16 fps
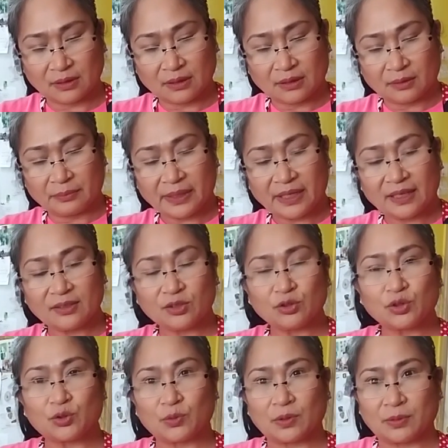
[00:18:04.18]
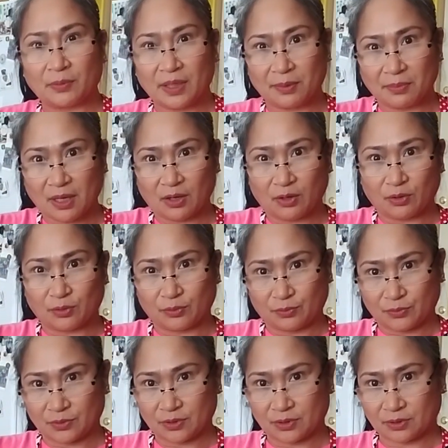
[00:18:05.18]
but I usually make my own
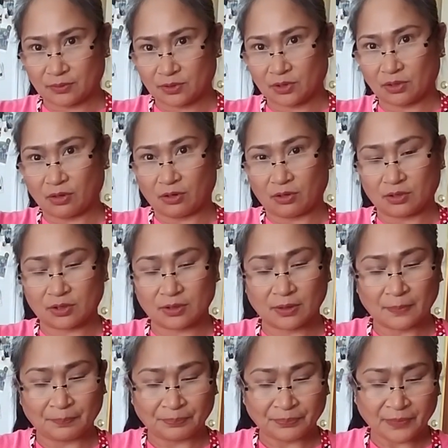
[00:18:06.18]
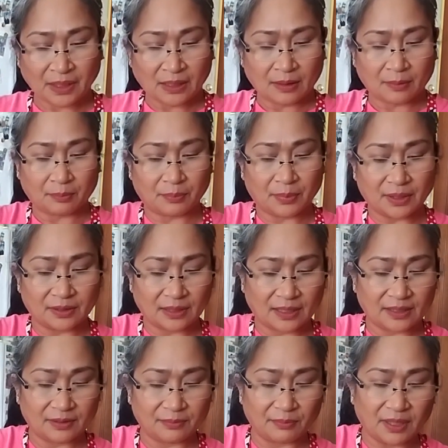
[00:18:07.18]
sauce, but I
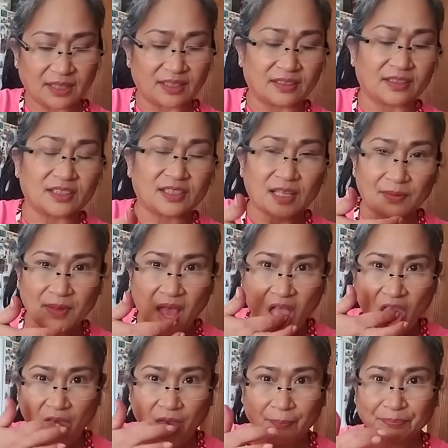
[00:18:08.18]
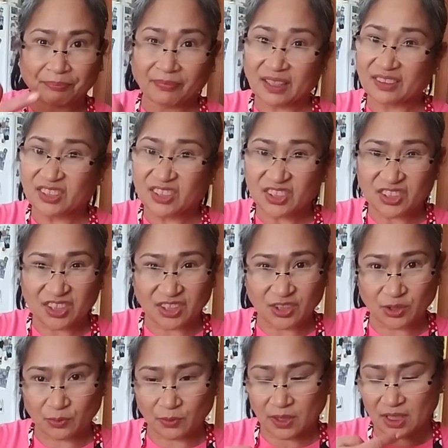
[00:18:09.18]
didn't make it this time. It's just
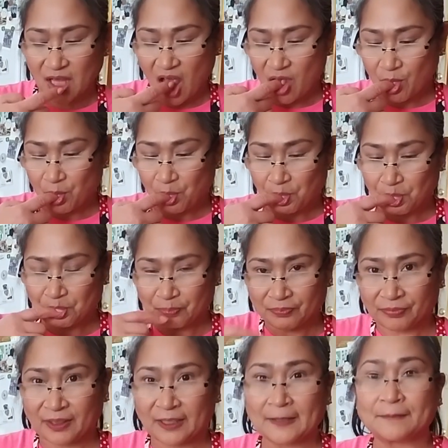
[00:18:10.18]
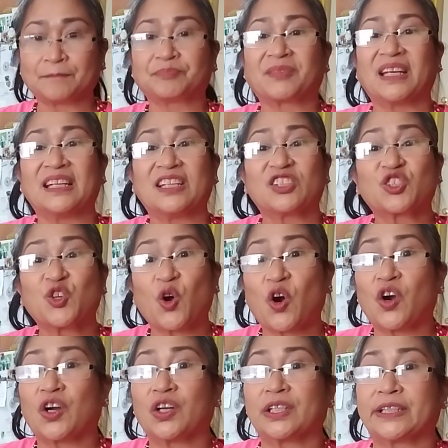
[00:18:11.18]
sweet and it's
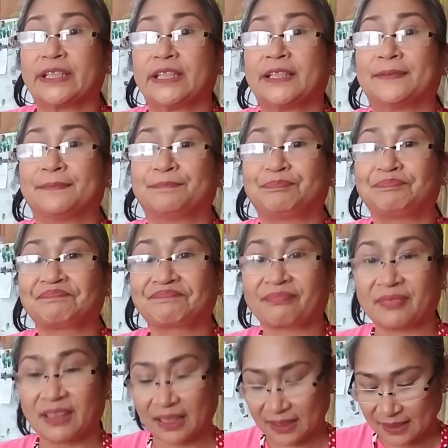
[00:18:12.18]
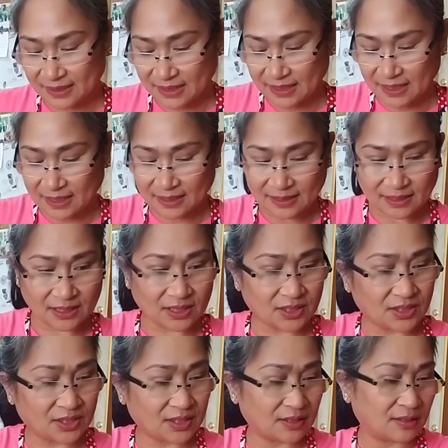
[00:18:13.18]
garlicky, and it
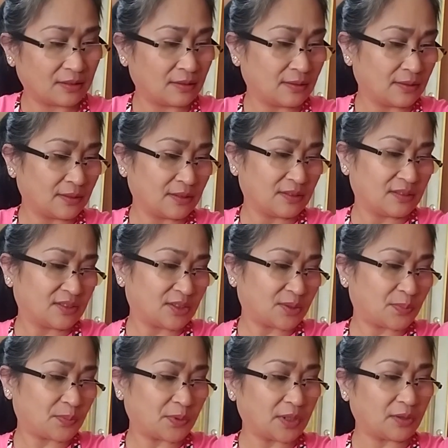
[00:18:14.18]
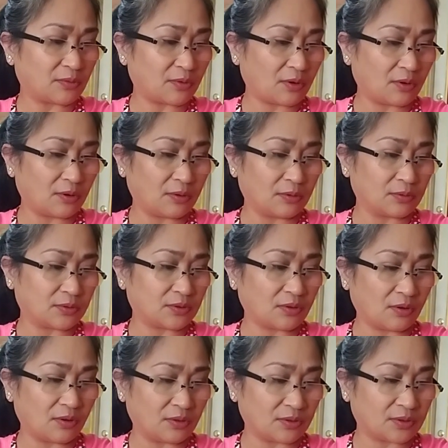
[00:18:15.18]
says spring roll
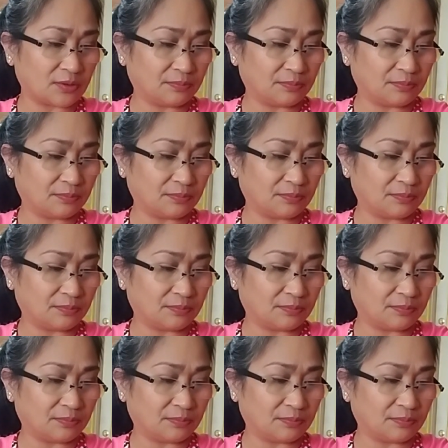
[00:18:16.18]
sauce.